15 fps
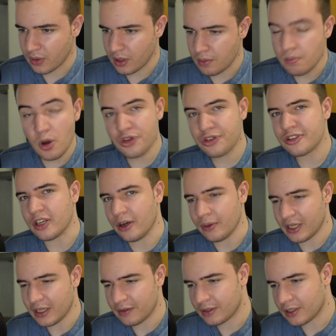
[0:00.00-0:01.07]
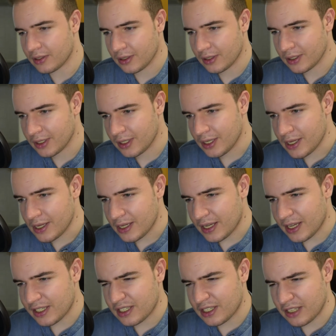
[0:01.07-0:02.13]
More so, even.
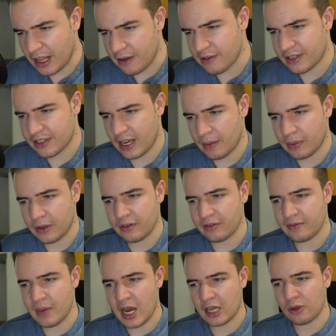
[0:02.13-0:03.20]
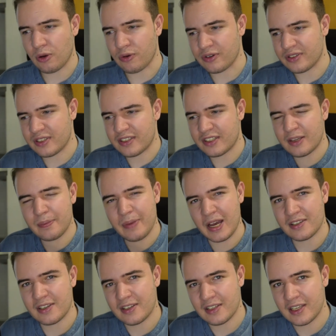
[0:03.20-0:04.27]
A stellar example of Mark Lawrence's
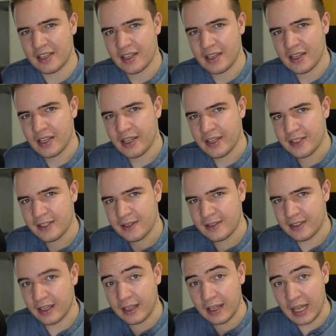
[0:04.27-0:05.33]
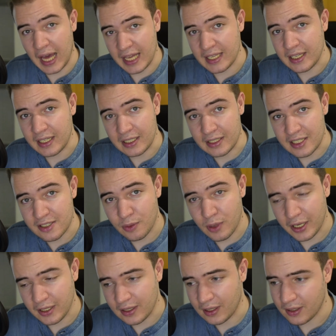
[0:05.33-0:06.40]
capacity to stick a landing, this
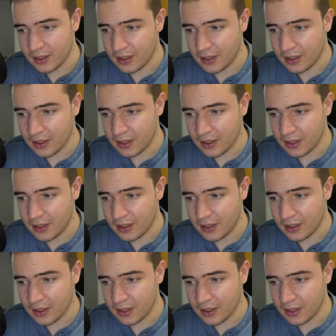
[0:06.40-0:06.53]
one.